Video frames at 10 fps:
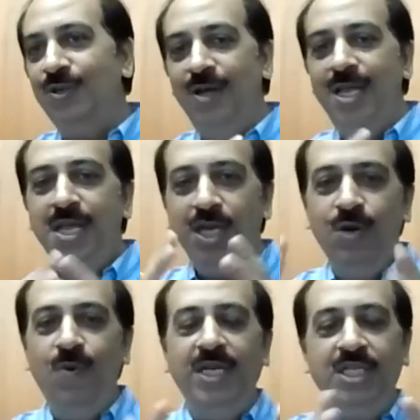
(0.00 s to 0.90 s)
So
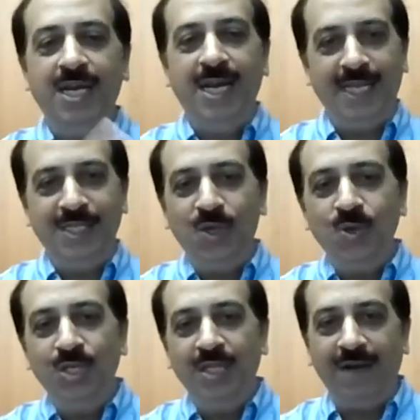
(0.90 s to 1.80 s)
innovation and
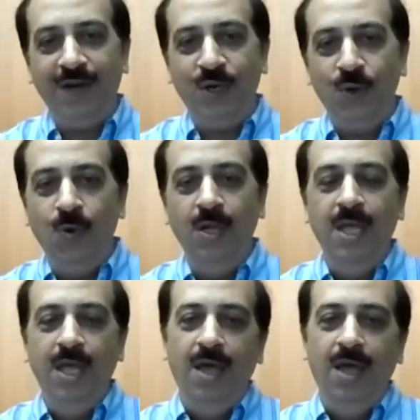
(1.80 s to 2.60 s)
execution that we do,